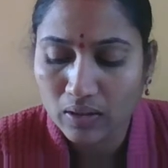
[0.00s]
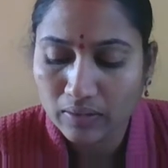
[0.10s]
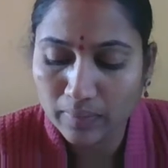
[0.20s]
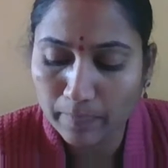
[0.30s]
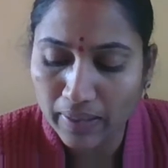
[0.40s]

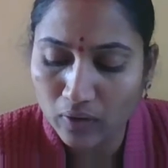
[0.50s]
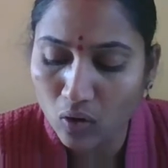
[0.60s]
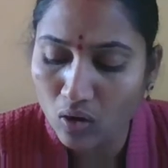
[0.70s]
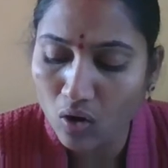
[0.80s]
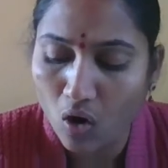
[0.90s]
The
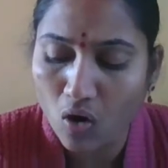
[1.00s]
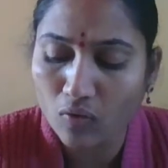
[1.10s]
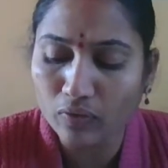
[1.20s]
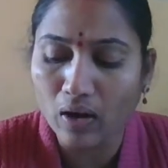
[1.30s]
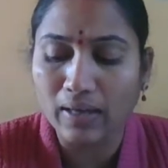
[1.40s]
breakdown of
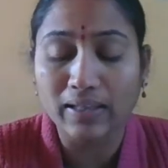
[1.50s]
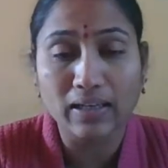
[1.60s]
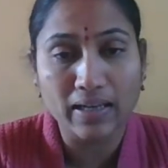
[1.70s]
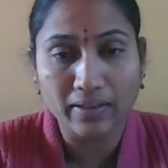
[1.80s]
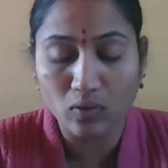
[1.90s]

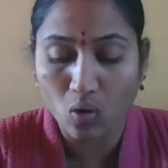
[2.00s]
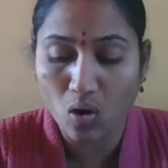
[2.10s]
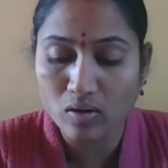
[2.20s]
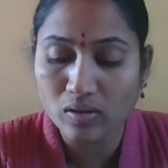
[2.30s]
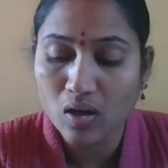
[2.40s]
underlying
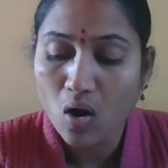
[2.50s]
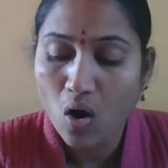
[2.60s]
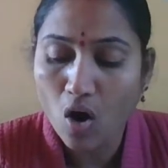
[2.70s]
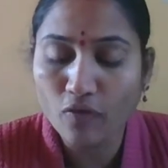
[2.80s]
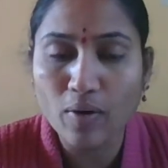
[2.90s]
rocks
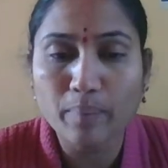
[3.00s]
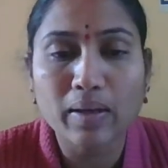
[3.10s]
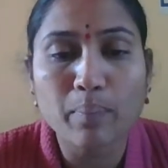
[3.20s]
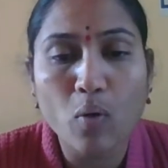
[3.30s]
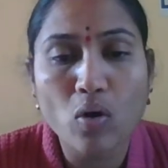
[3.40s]
or from
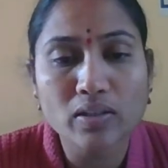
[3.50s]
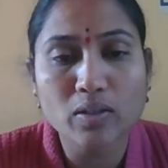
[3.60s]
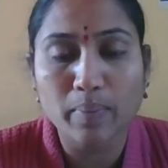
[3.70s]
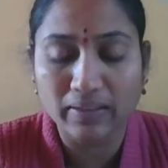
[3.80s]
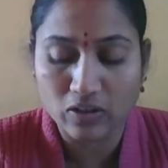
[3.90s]
deposits
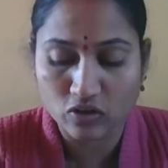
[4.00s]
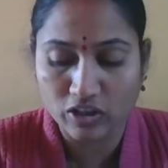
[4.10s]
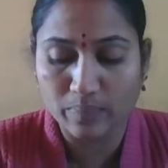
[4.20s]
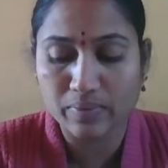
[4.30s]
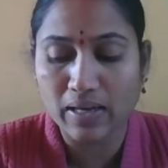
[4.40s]
by the
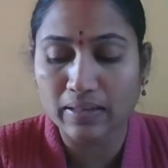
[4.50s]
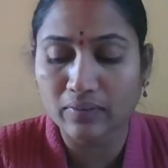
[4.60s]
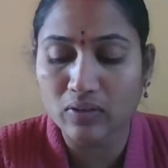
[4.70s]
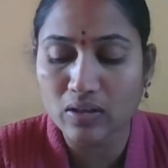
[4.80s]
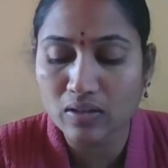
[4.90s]
streams and
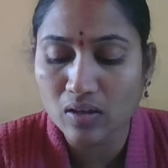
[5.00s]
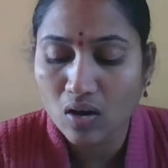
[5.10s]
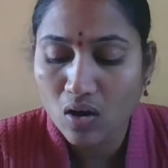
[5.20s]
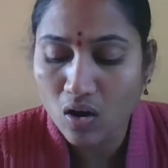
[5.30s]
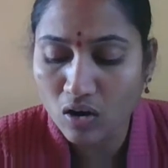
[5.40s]
rivers
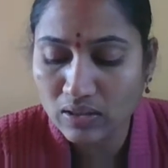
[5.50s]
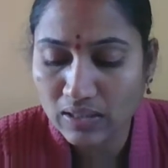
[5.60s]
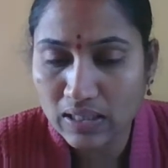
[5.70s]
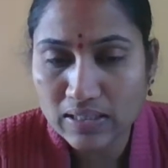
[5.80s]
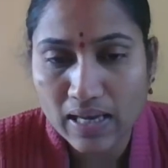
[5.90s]
or
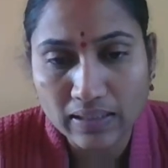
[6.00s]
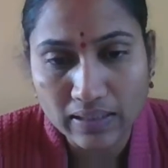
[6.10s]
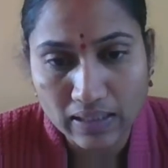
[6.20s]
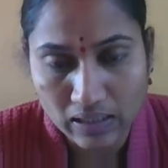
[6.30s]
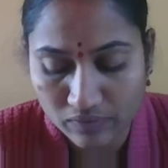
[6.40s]
seas and
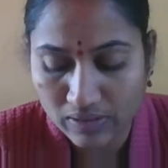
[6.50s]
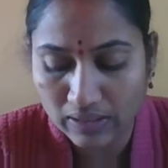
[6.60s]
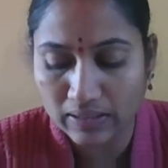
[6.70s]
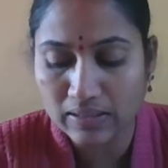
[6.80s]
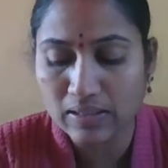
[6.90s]
gulfs,
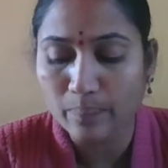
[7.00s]
hills,